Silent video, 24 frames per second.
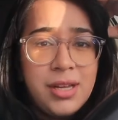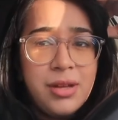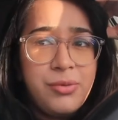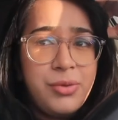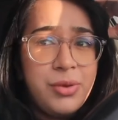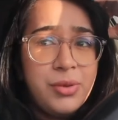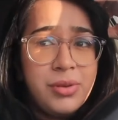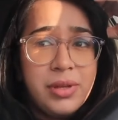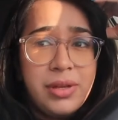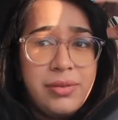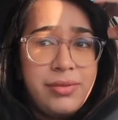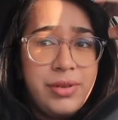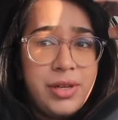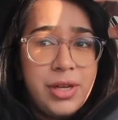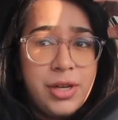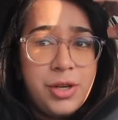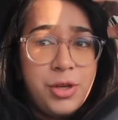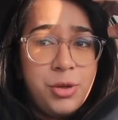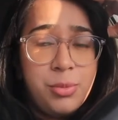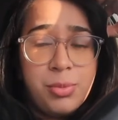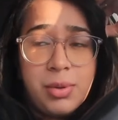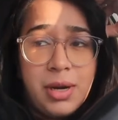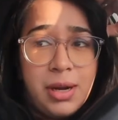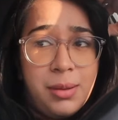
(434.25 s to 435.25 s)
If you live here,
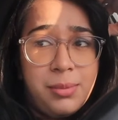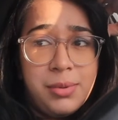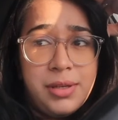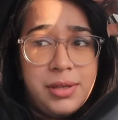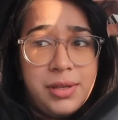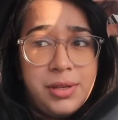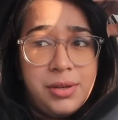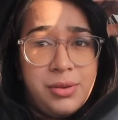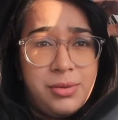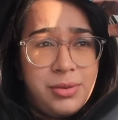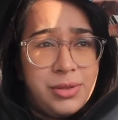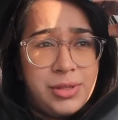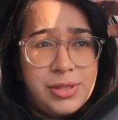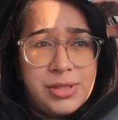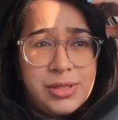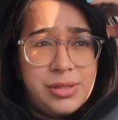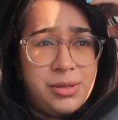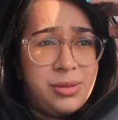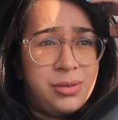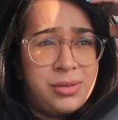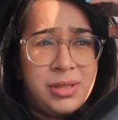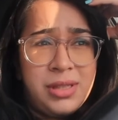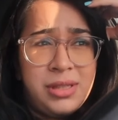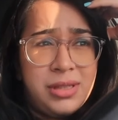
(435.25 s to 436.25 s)
you probably know there's
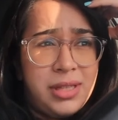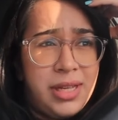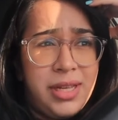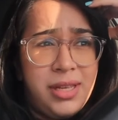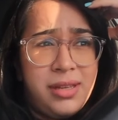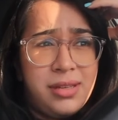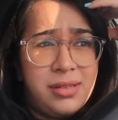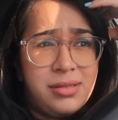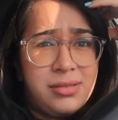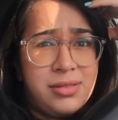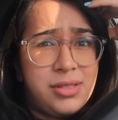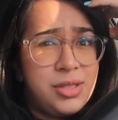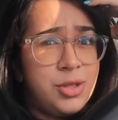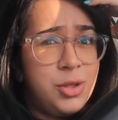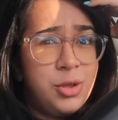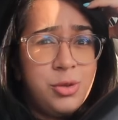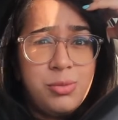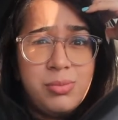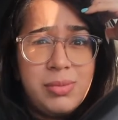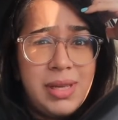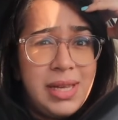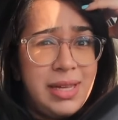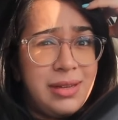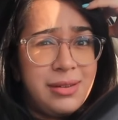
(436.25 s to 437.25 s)
only like two
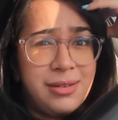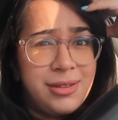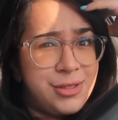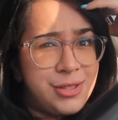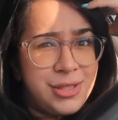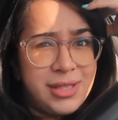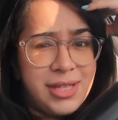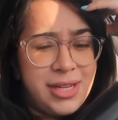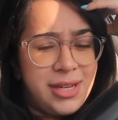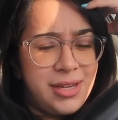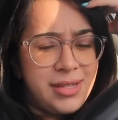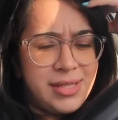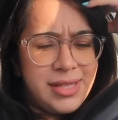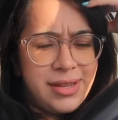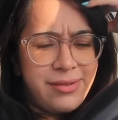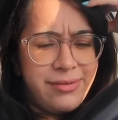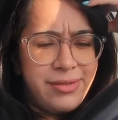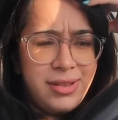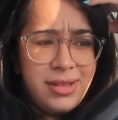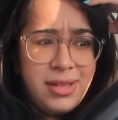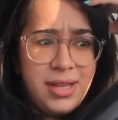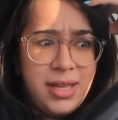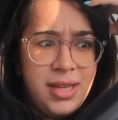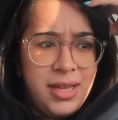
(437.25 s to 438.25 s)
main urgent cares, I
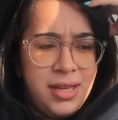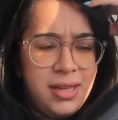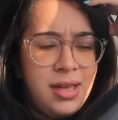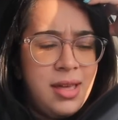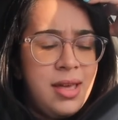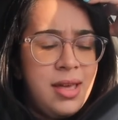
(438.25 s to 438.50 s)
feel like.